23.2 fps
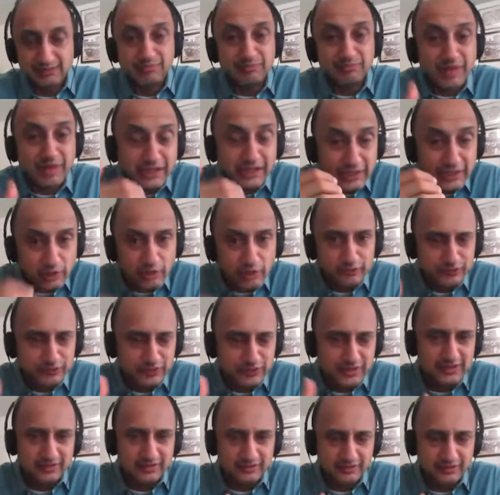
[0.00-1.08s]
Many of
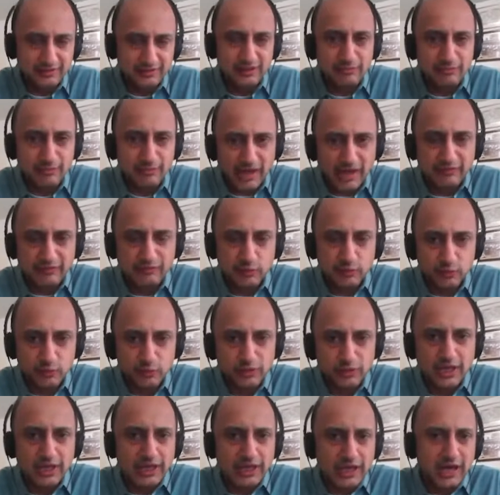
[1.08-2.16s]
these, in my view,